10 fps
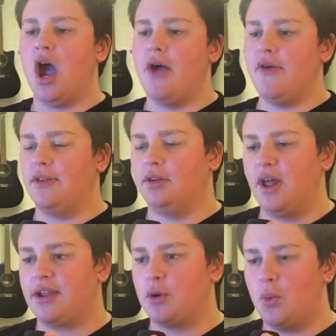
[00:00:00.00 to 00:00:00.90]
and then,
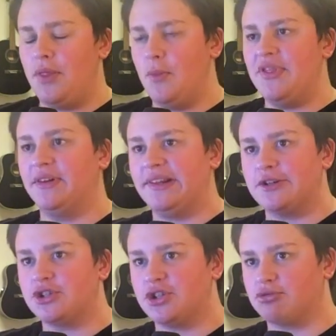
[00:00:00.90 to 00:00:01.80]
like, when the
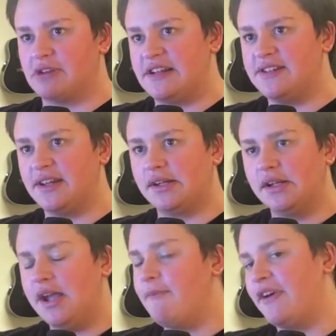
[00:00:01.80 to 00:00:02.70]
leader's just racing,
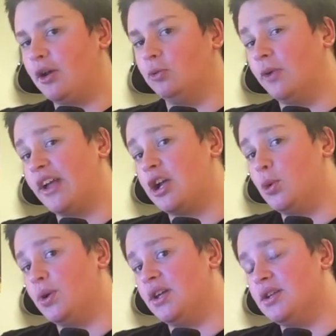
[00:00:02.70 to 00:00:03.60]
if I don't like
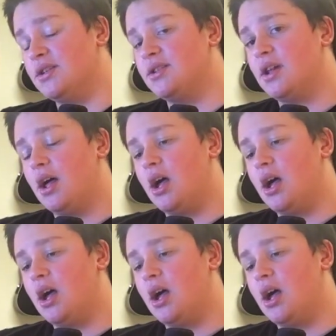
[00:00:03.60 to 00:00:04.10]
who it is,